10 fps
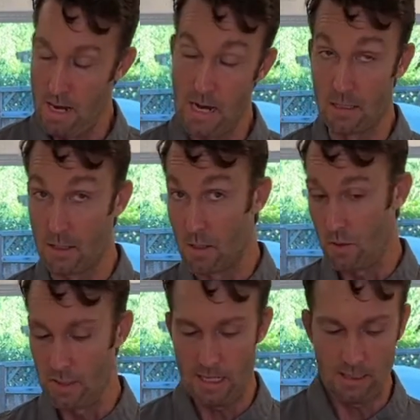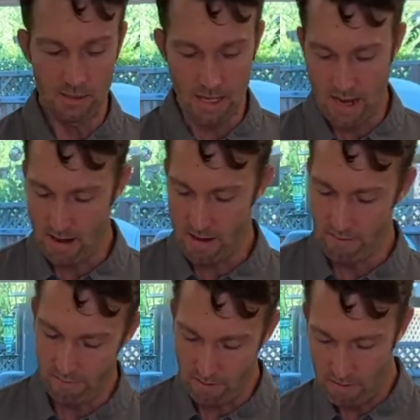Next, it's always nice to
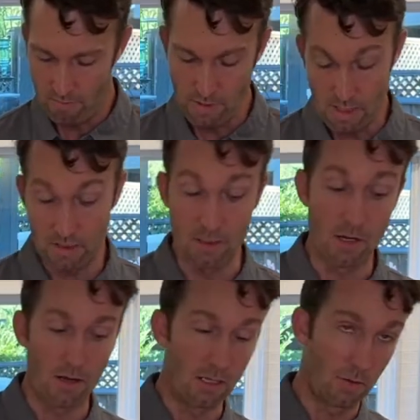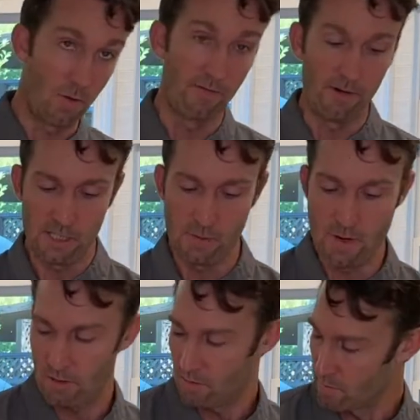have, because it's August, we have fresh
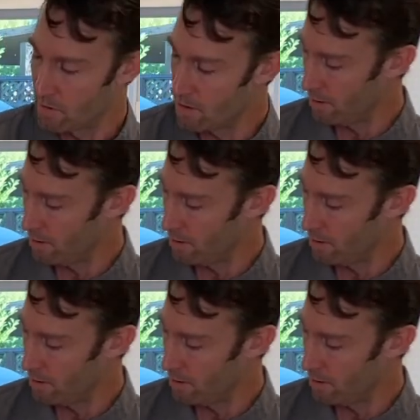tomatoes from